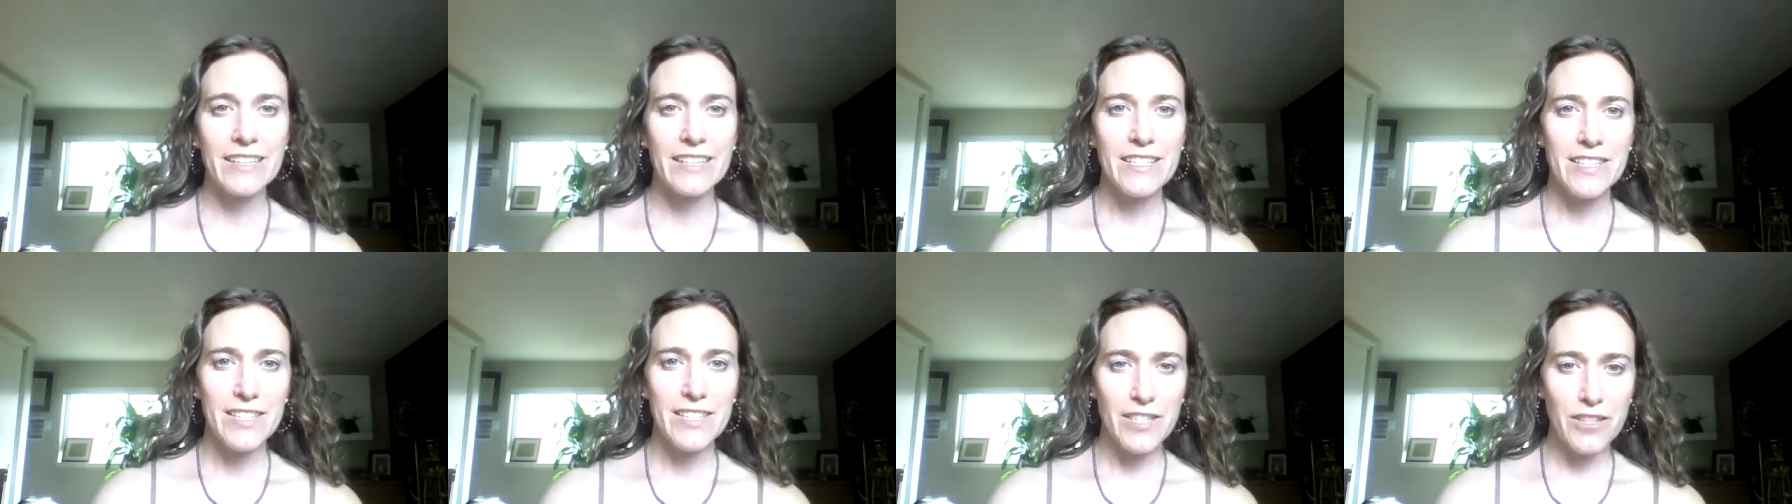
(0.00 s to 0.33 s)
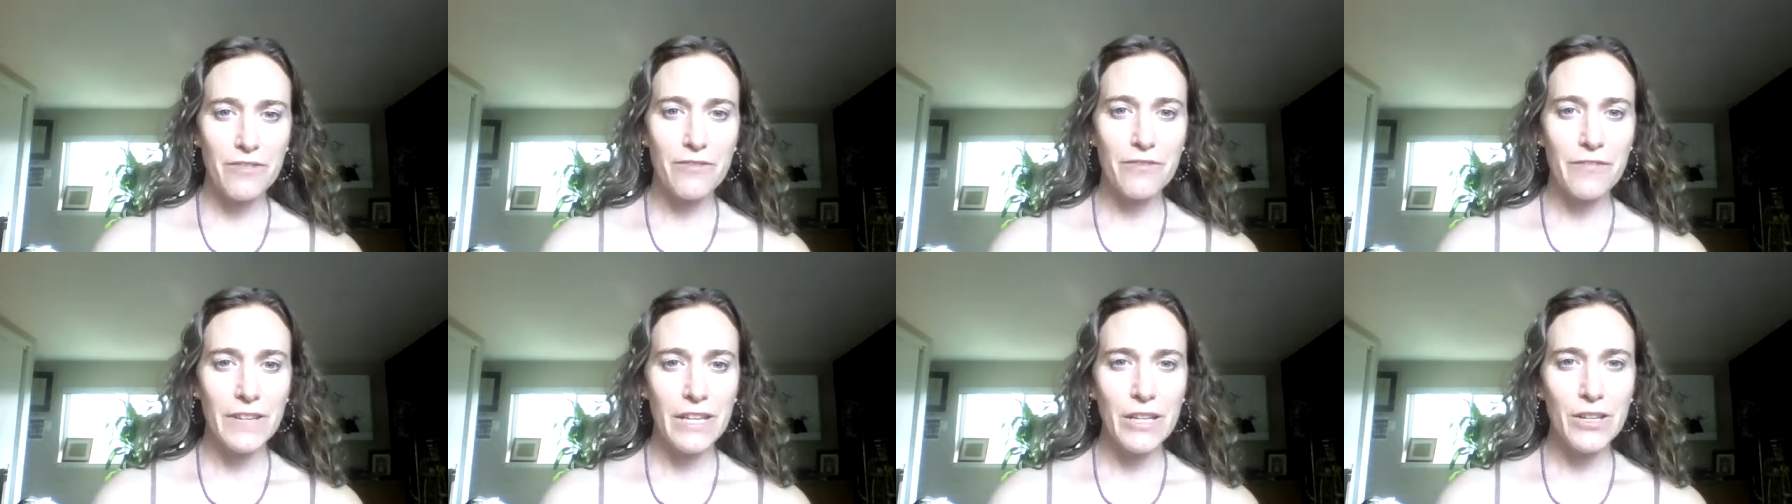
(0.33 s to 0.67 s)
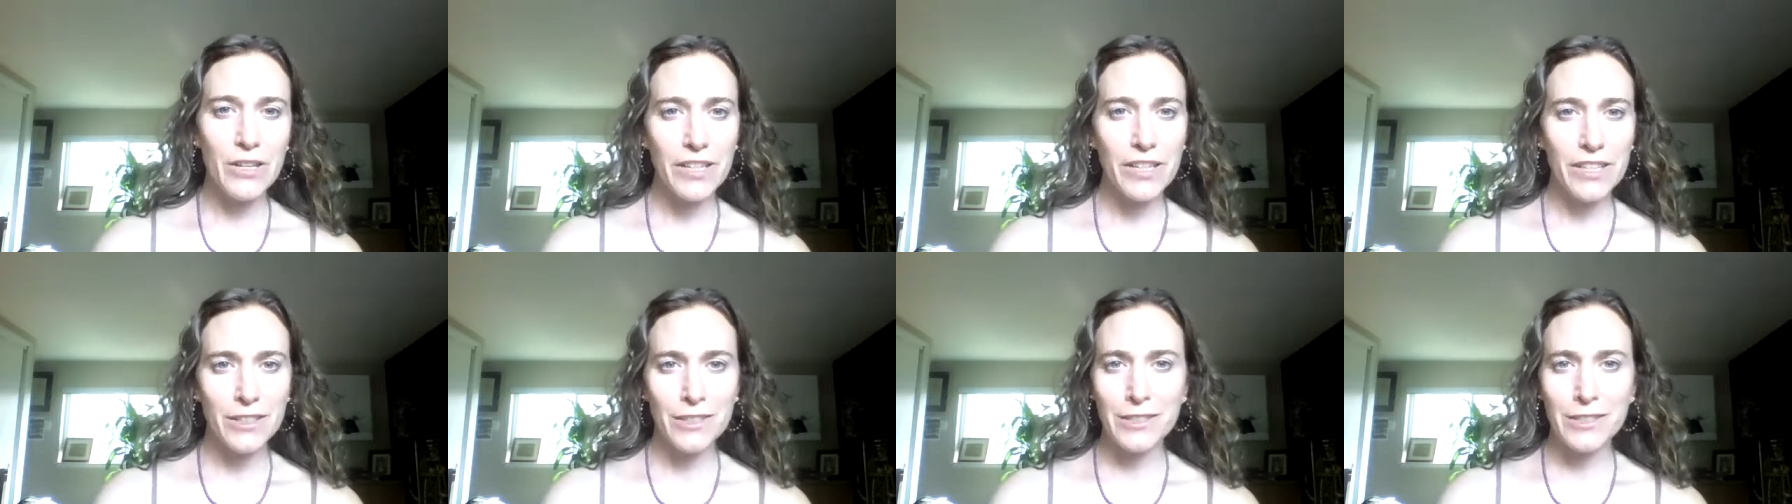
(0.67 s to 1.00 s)

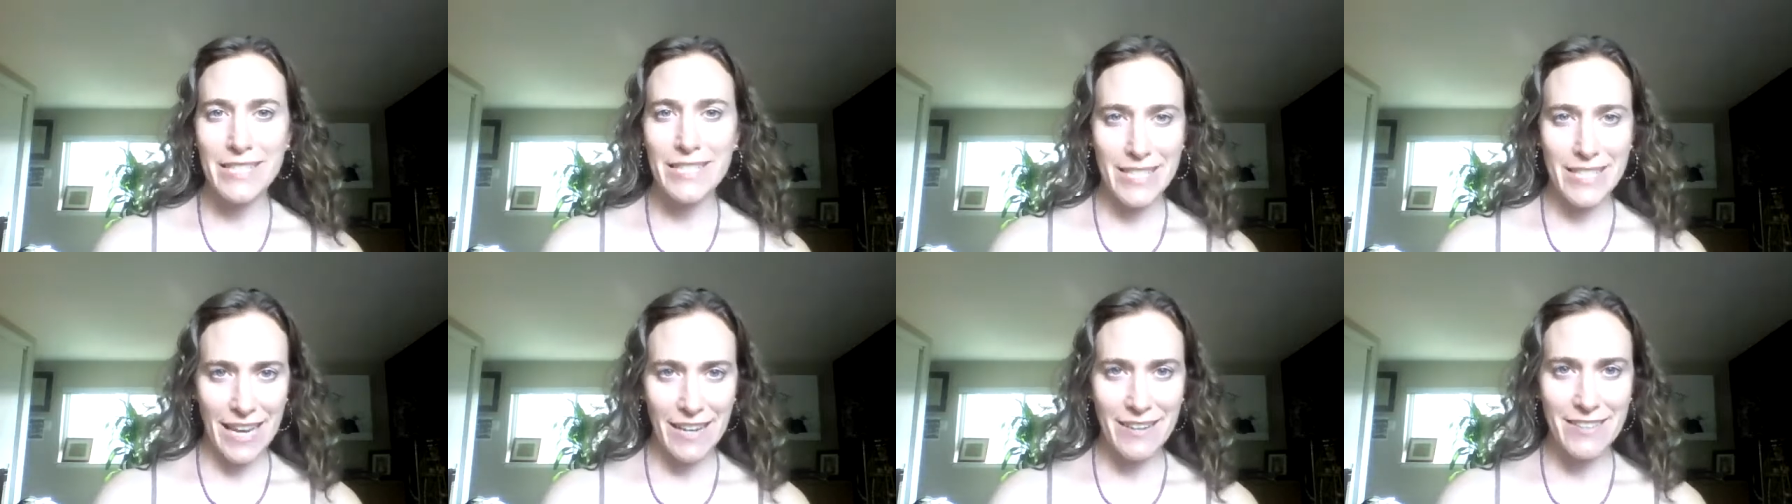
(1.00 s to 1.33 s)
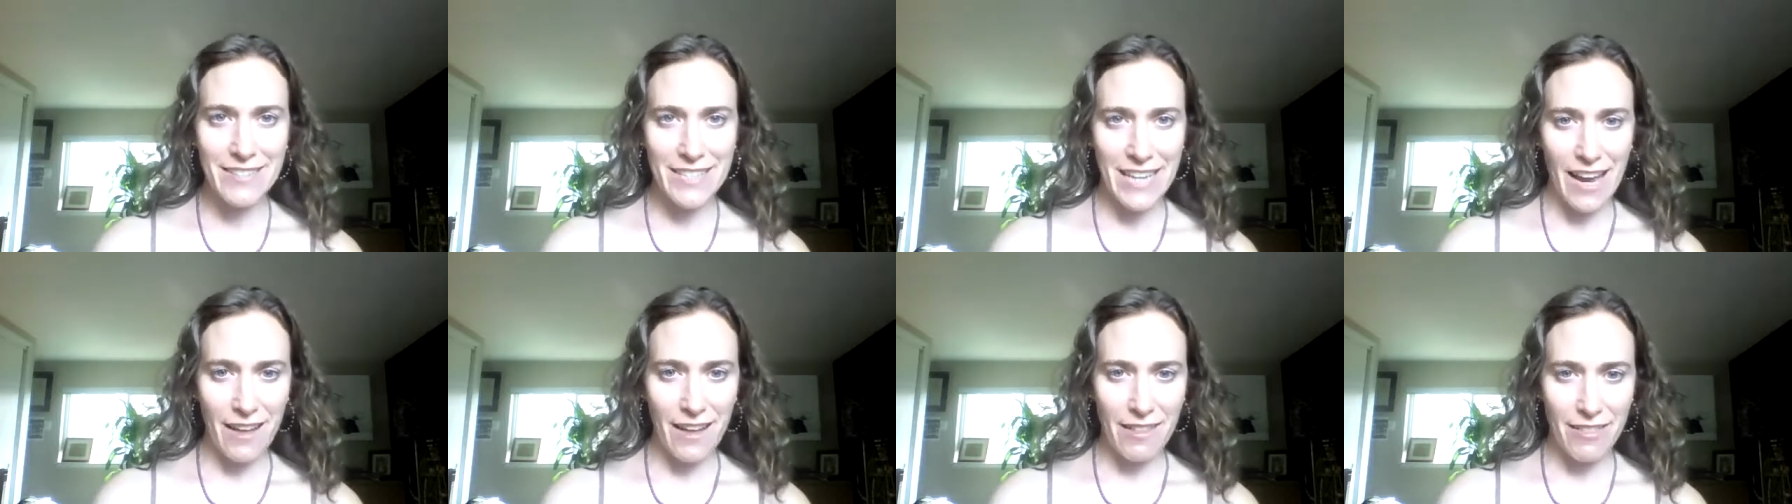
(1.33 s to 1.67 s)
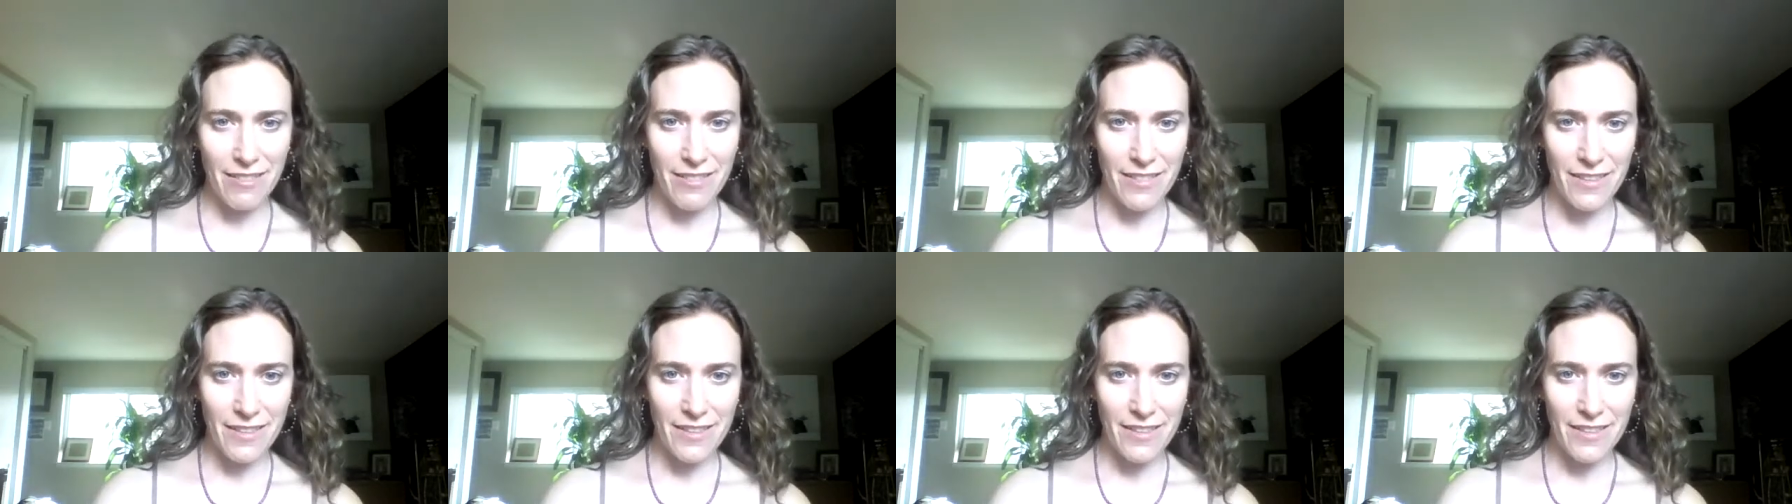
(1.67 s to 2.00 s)
severe illness and death,
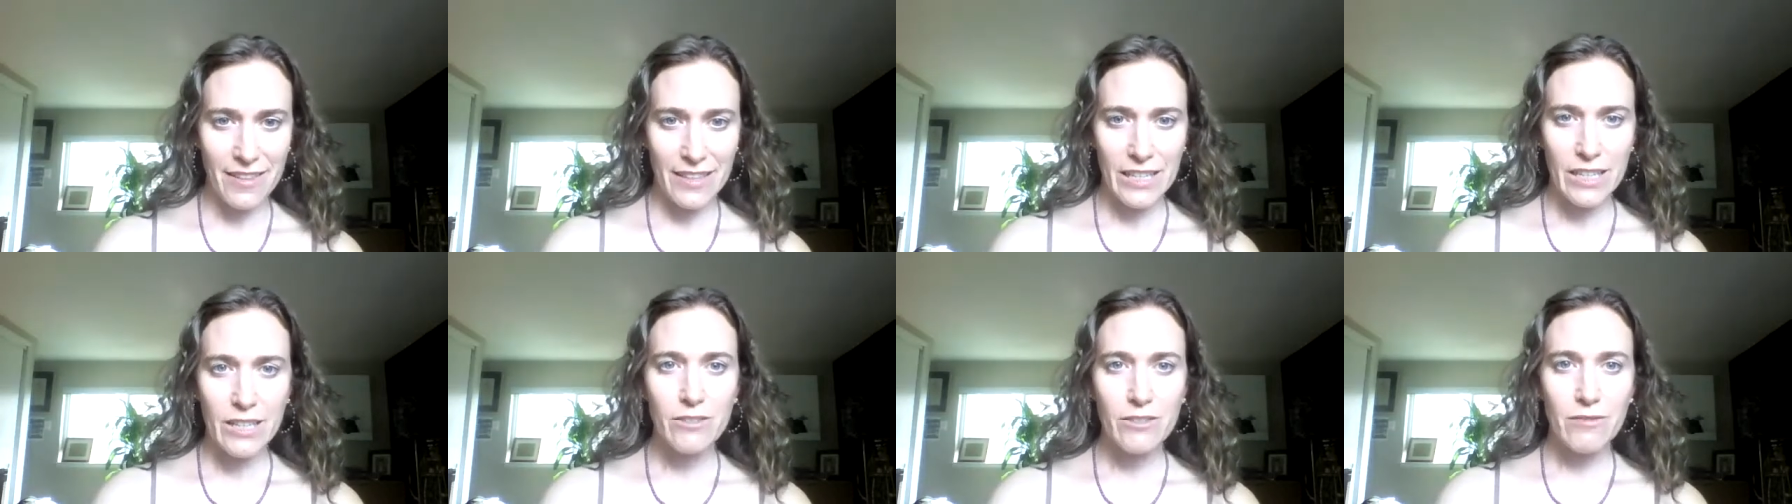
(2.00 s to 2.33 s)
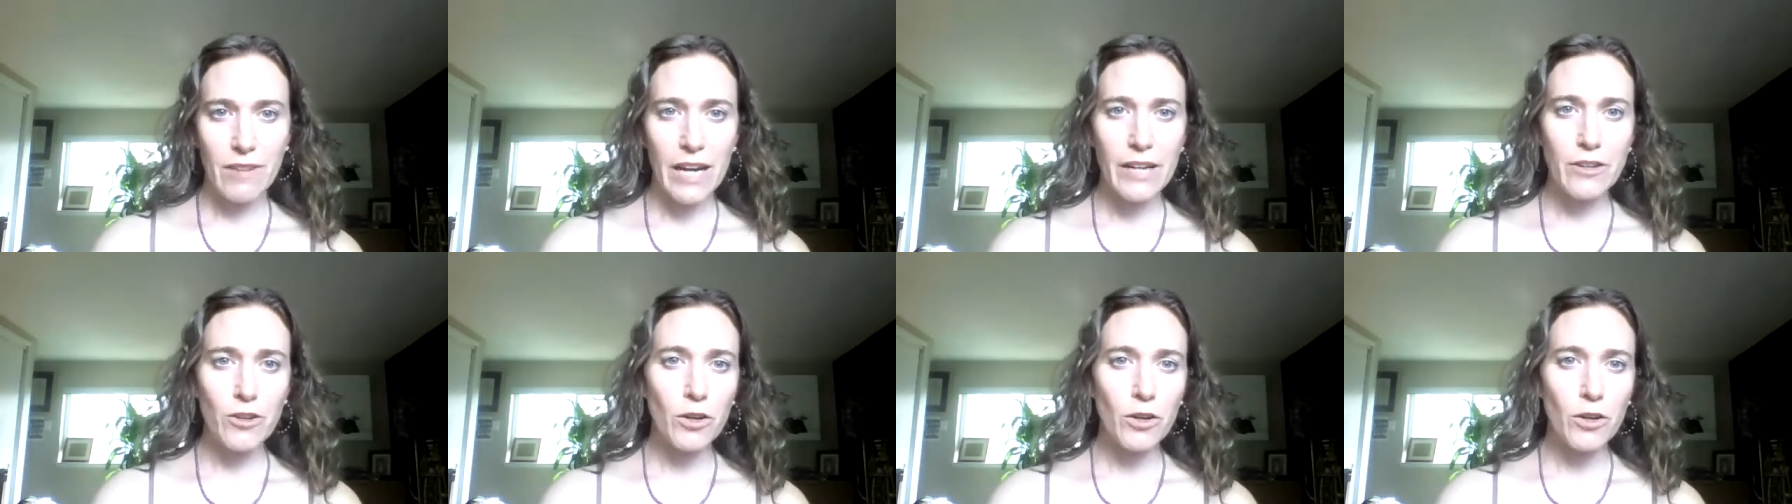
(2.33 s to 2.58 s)
right?